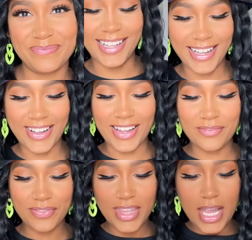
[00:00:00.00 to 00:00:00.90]
Okay,
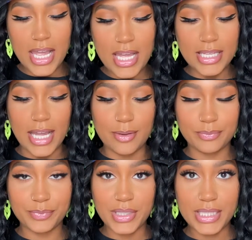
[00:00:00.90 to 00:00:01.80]
yeah,
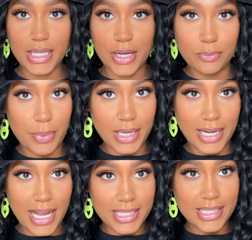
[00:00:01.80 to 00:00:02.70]
let's go. Bucket
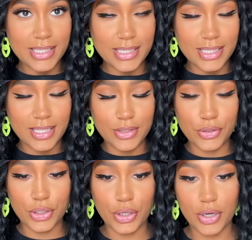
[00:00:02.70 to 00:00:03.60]
hats
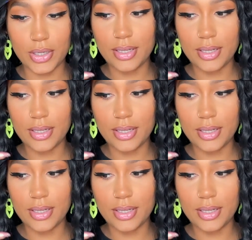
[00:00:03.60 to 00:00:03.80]
secured.